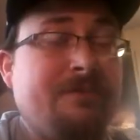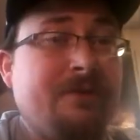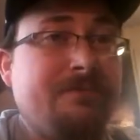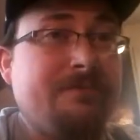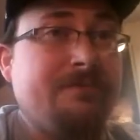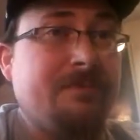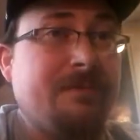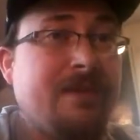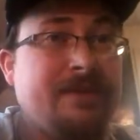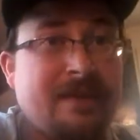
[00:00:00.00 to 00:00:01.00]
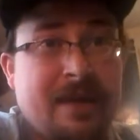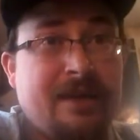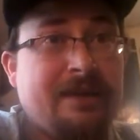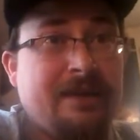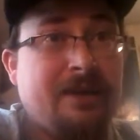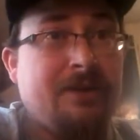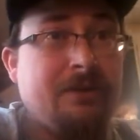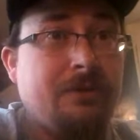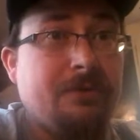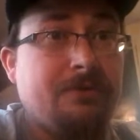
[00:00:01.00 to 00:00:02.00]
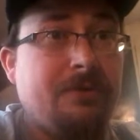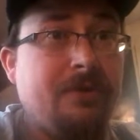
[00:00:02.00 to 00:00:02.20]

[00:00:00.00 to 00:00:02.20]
it? And how did he not know?